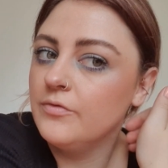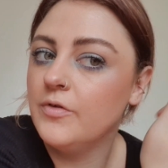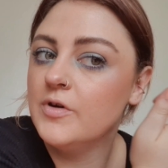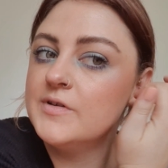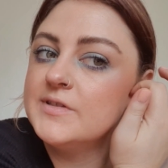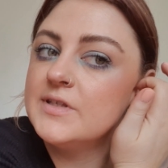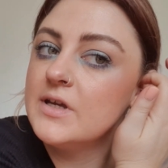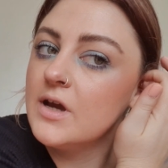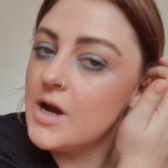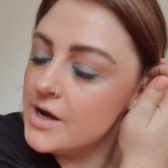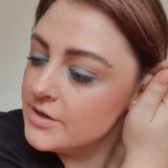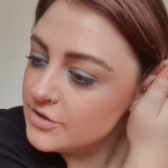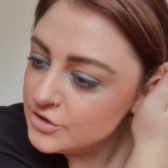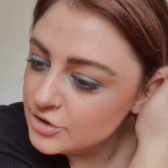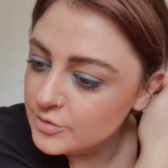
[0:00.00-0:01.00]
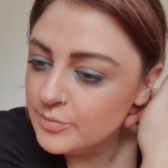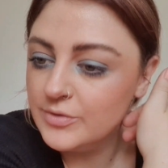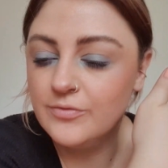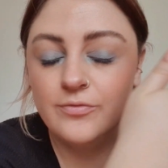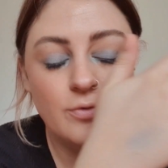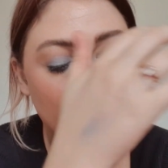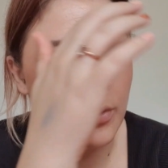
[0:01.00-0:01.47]
first thing I do
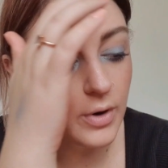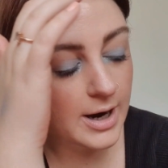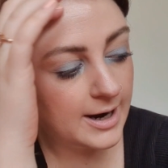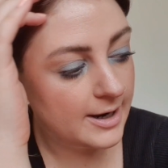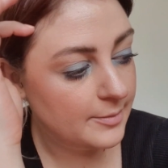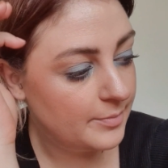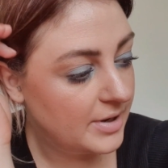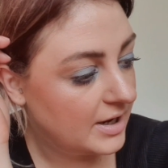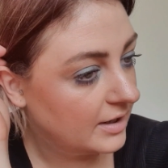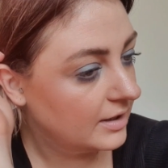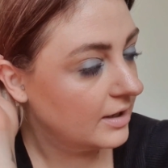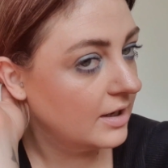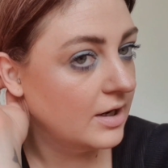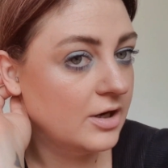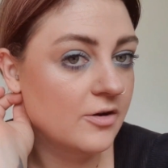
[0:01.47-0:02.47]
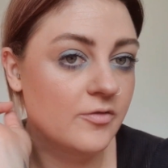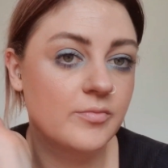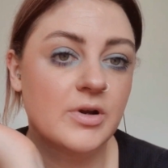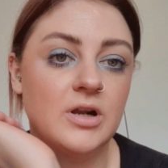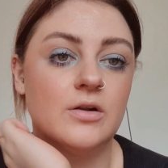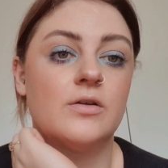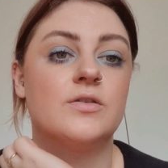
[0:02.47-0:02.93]
before I pack any of
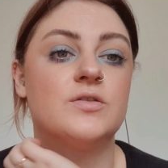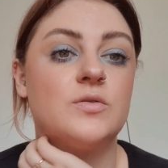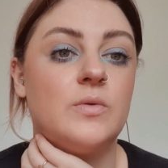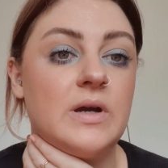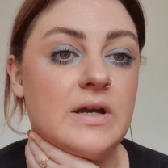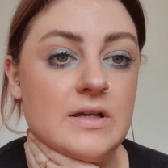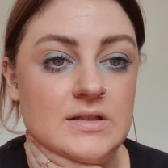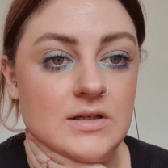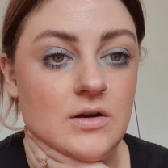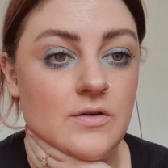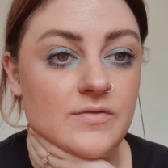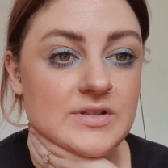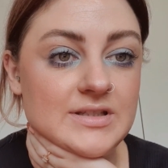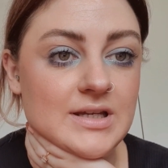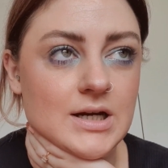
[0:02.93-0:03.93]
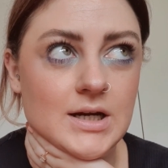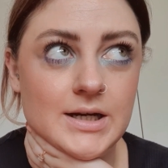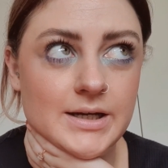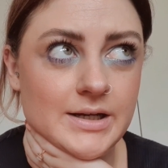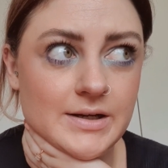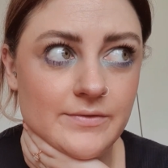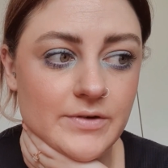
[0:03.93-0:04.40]
my clothes away is I obviously
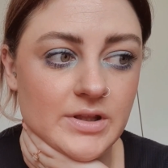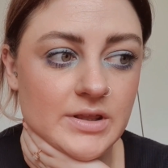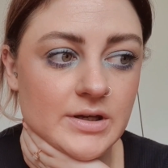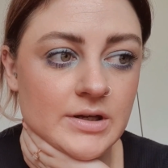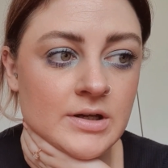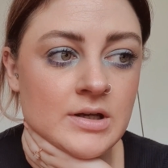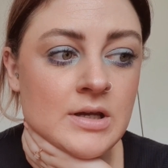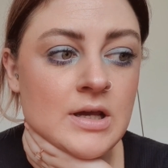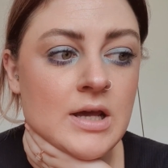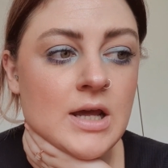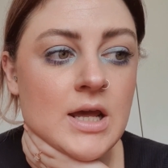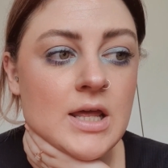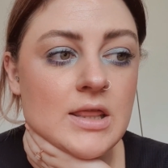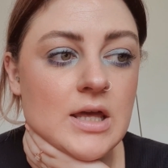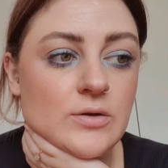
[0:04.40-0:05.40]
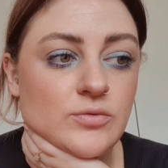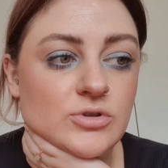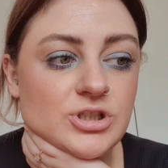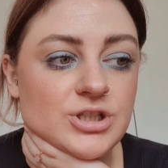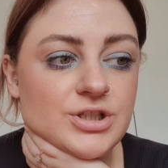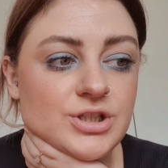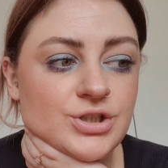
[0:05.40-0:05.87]
iron everything. That will
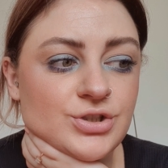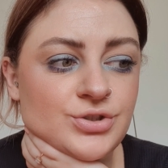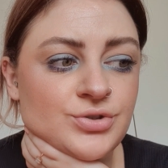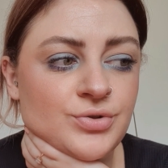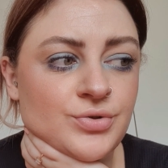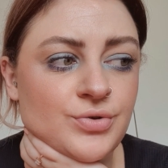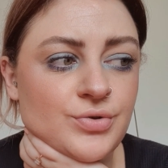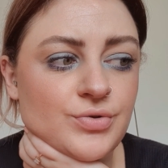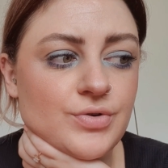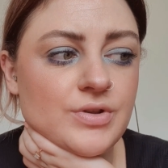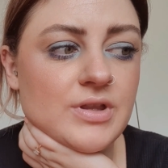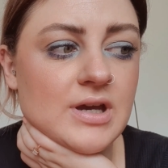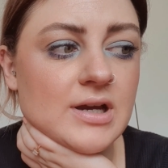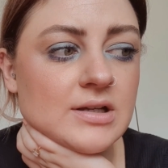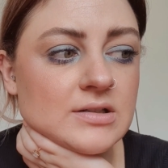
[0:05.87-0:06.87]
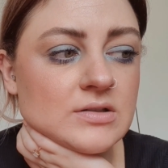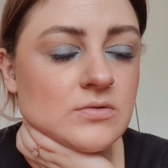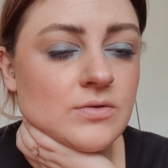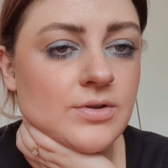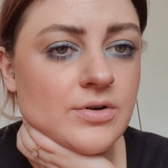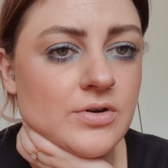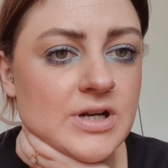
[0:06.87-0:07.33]
just ensure that
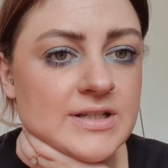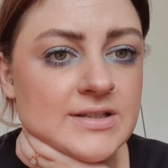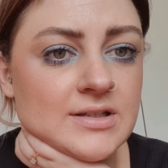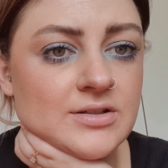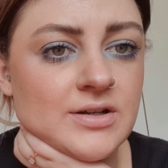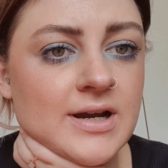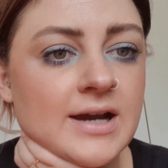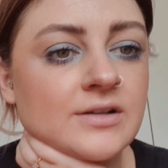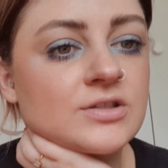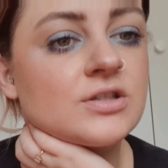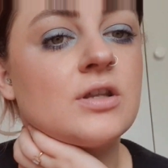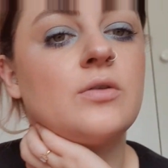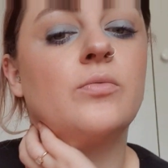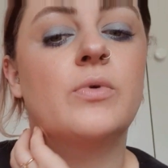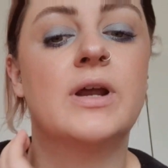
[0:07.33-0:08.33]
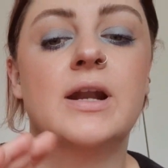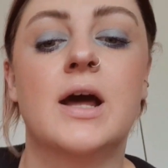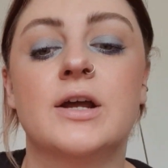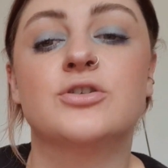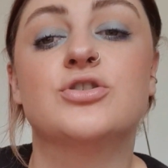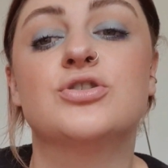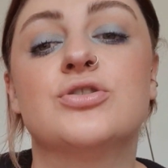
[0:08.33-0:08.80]
all the creases are out, so that when
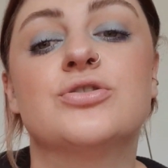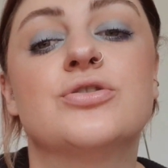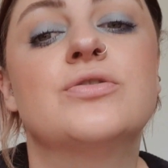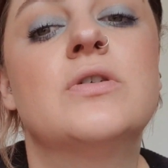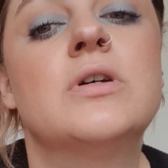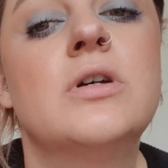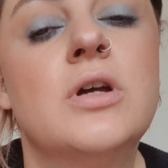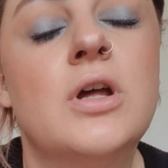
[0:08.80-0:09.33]
I do